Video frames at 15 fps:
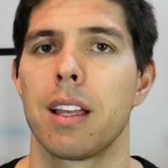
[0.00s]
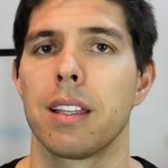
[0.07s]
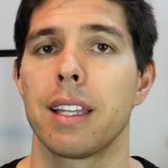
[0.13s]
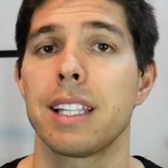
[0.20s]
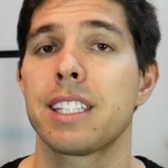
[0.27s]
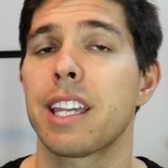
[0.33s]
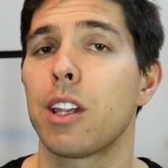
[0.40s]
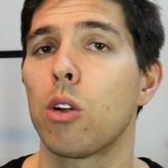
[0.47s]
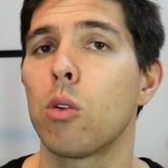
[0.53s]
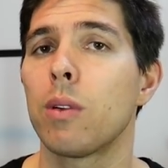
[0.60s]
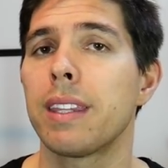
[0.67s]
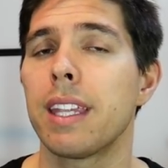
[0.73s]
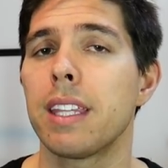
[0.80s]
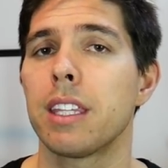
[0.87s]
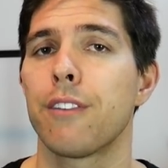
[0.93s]
Let's get on
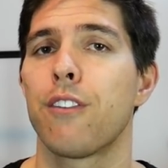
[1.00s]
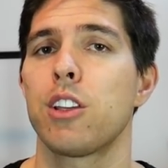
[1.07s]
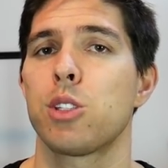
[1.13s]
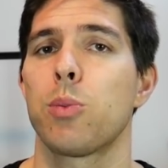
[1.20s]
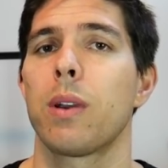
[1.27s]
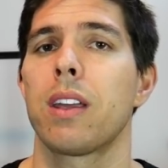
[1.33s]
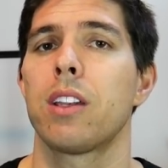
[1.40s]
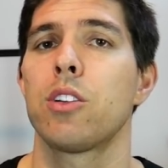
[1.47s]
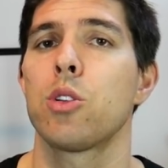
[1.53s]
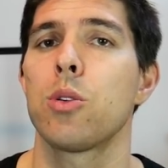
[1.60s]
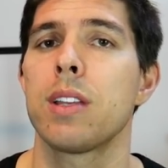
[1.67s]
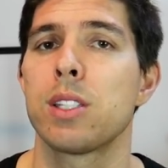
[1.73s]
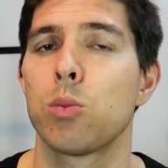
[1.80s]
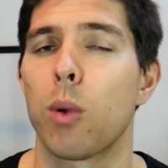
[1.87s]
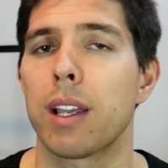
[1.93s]
with it. The first thing we're going to do
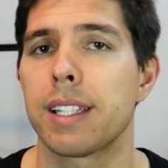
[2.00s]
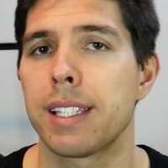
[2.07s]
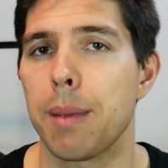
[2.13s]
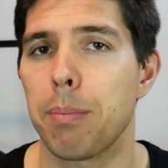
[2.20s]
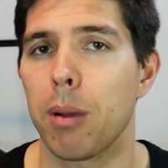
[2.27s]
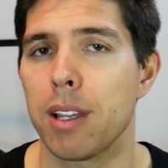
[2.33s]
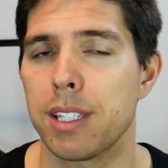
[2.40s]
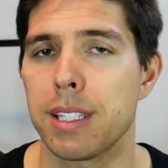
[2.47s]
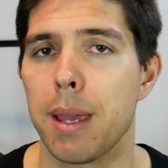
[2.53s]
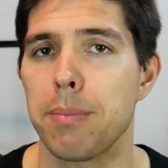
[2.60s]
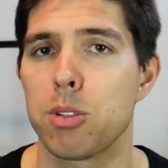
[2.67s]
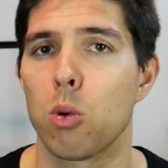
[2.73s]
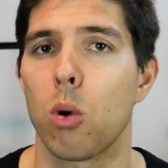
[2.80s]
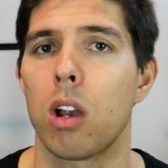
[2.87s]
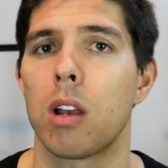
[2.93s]
is work step by step
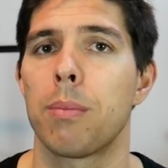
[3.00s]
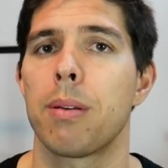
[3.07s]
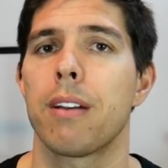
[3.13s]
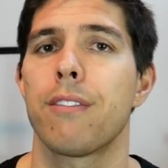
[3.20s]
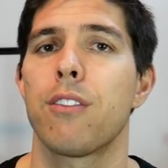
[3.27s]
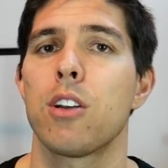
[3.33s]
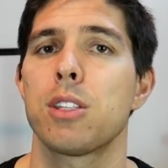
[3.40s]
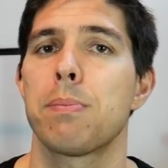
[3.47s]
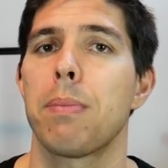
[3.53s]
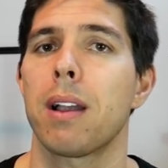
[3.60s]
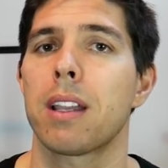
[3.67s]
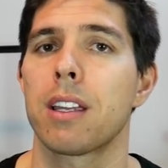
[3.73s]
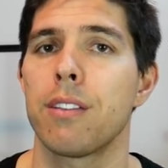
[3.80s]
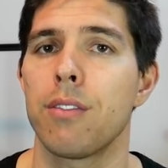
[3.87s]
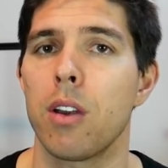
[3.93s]
to wire up our first
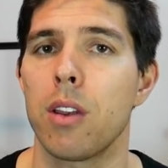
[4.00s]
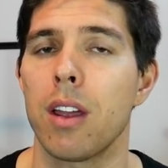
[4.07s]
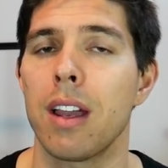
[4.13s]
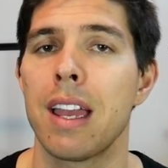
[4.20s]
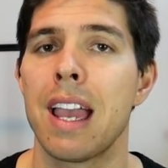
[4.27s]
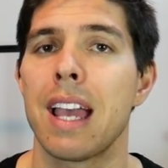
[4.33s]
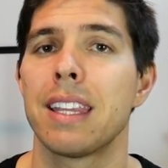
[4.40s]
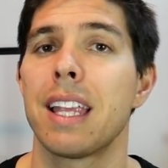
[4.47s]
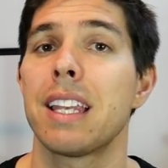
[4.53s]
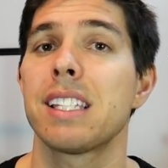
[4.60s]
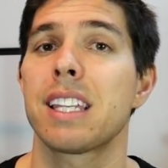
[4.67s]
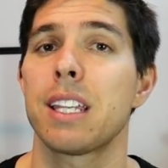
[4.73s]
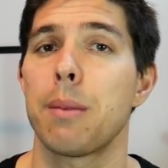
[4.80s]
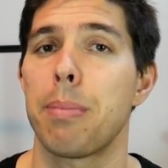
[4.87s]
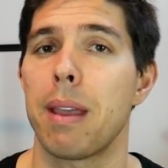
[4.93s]
buck converter, and that is
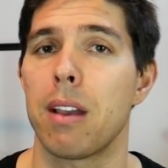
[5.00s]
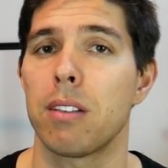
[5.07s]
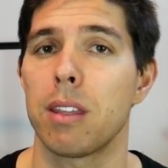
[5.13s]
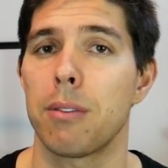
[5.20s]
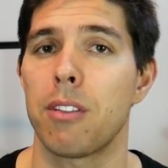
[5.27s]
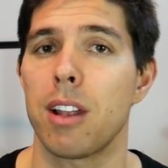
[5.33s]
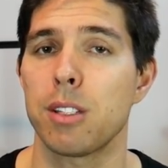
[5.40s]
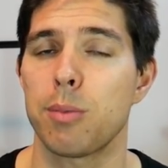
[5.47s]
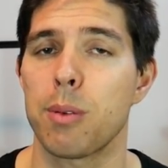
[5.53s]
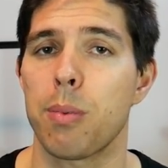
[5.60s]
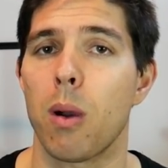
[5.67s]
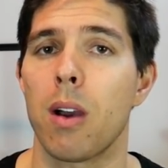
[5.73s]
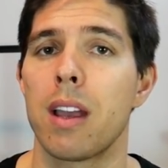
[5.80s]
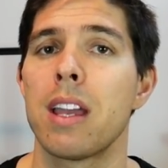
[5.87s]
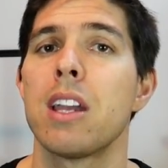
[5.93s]
going to power the Raspberry
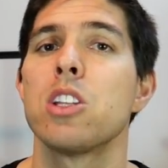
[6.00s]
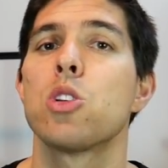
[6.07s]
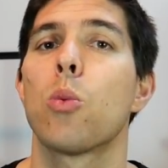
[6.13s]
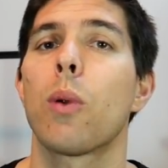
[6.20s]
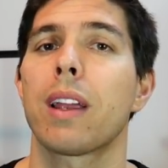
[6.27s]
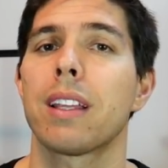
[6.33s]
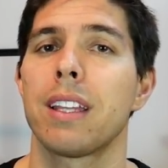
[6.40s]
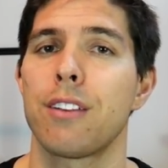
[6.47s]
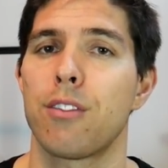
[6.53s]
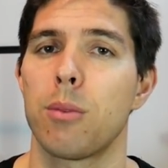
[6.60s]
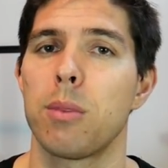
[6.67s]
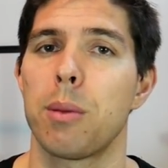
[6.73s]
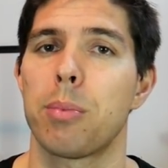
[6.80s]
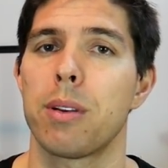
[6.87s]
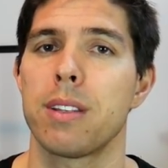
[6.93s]
Pi directly
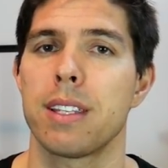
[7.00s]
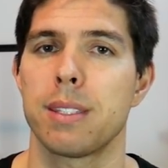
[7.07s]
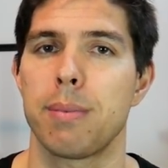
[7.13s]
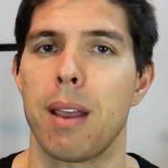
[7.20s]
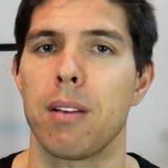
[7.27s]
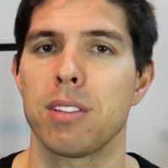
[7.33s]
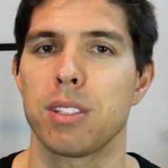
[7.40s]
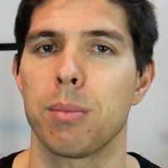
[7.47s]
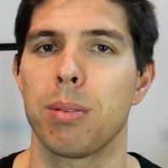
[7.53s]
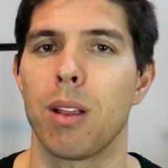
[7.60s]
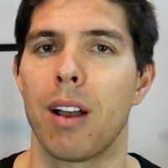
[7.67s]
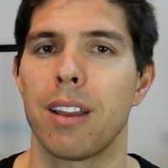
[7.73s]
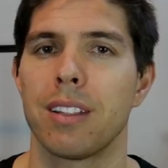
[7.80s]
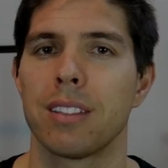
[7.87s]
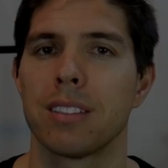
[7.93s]
from the printer's power
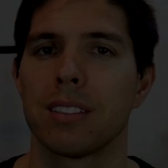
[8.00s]
supply.